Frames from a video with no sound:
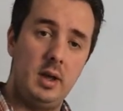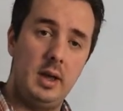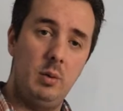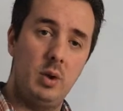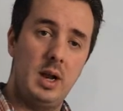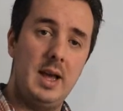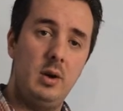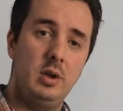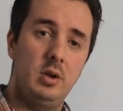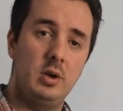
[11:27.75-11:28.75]
But it
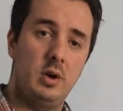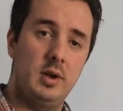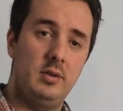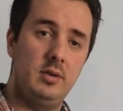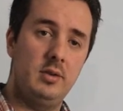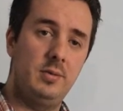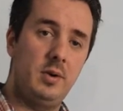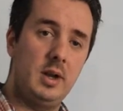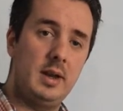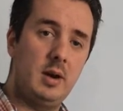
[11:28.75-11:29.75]
will allow you guys to